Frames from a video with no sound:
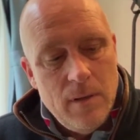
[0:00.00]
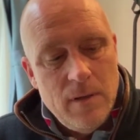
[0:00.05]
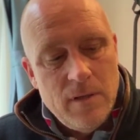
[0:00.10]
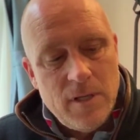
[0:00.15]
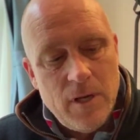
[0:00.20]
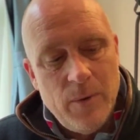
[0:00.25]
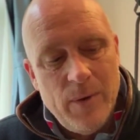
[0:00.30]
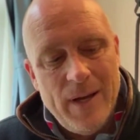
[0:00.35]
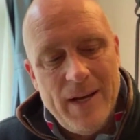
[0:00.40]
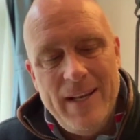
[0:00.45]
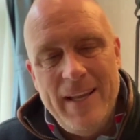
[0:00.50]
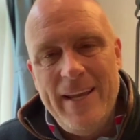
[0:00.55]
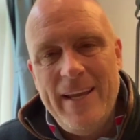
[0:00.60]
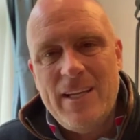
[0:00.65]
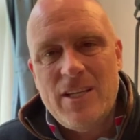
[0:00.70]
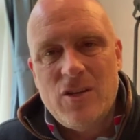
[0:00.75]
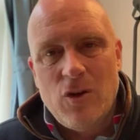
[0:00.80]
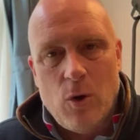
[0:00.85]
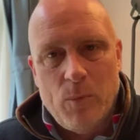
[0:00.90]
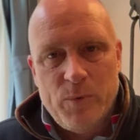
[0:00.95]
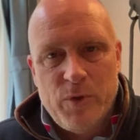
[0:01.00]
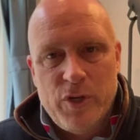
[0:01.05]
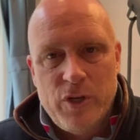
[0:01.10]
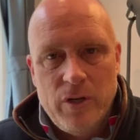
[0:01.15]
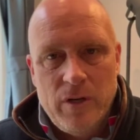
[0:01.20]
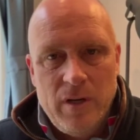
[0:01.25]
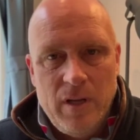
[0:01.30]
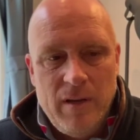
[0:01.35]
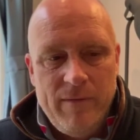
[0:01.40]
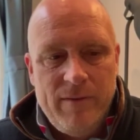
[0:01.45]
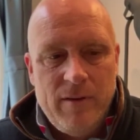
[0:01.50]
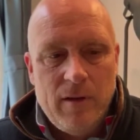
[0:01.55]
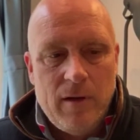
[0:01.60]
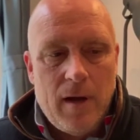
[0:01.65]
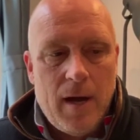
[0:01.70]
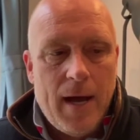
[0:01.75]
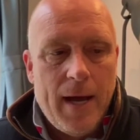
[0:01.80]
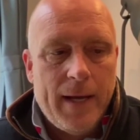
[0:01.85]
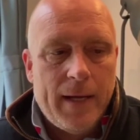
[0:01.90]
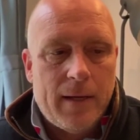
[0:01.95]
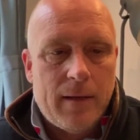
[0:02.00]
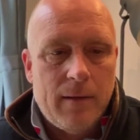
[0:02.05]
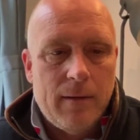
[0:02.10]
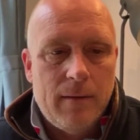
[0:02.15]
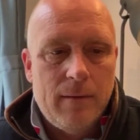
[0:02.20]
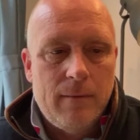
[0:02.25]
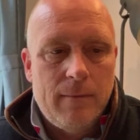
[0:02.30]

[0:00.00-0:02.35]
So a lease option, if you like,